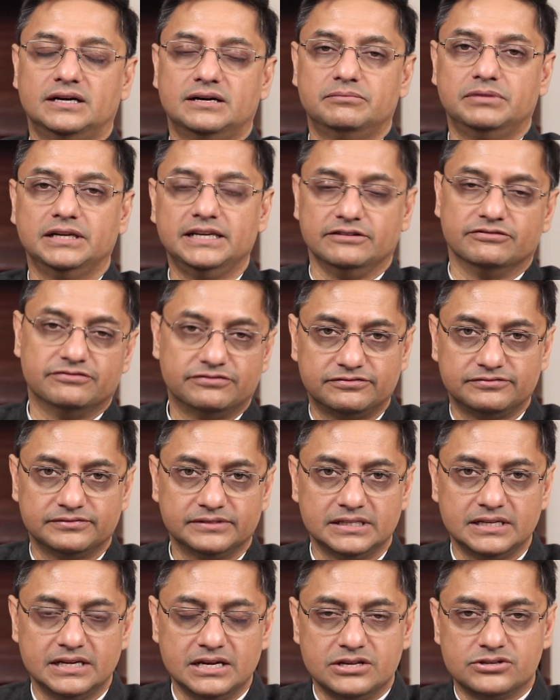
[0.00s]
belief.
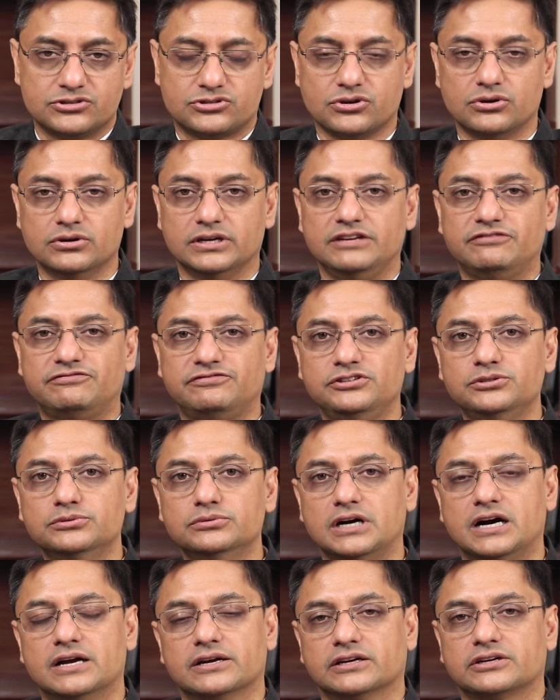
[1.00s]
So if
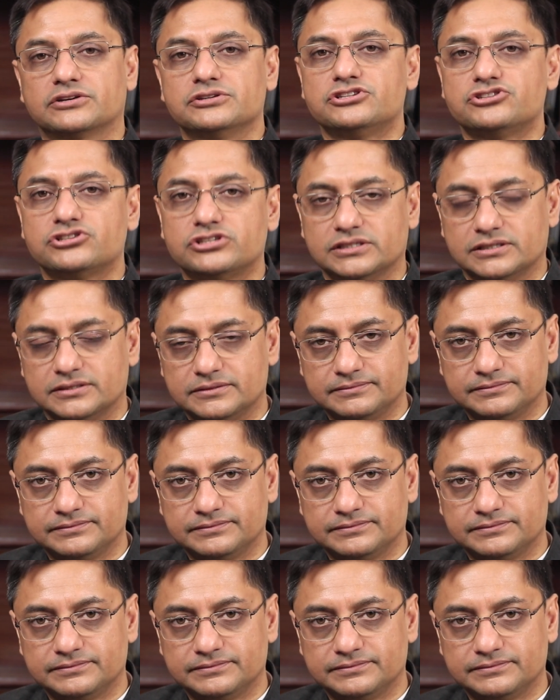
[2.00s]
you are a Christian,